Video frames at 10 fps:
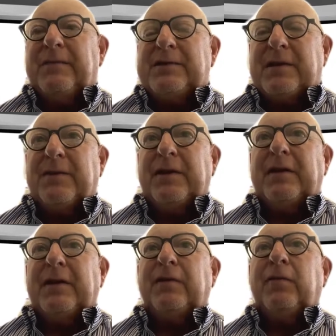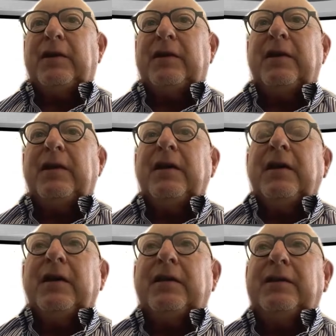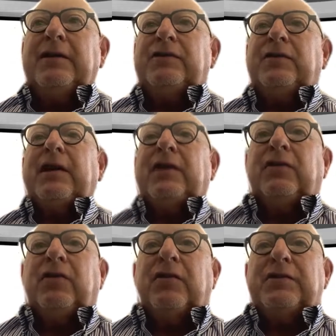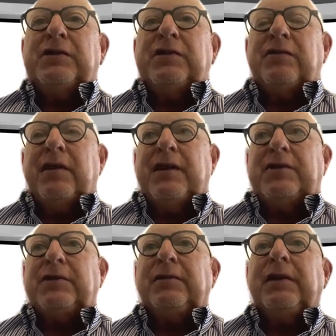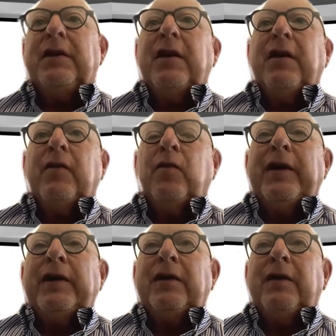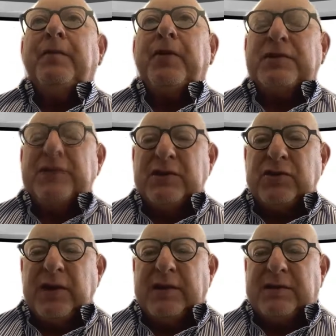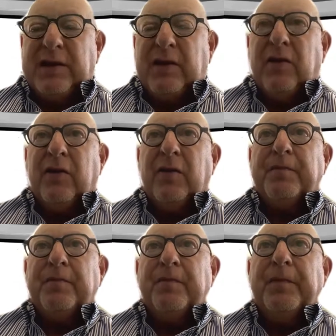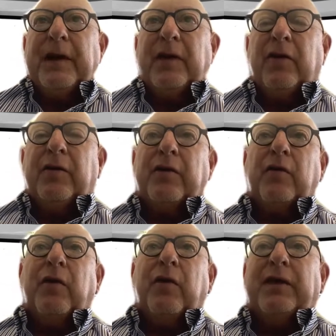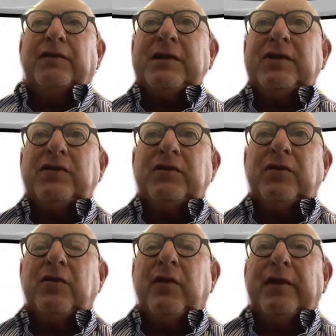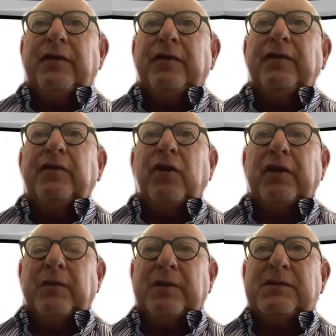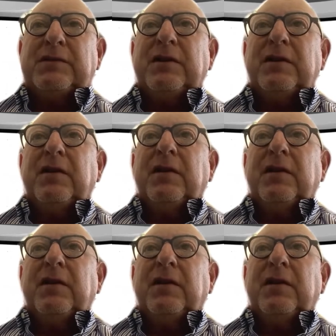something that one needs to take into consideration. When a person is traced, they are required to send you quite a few documents.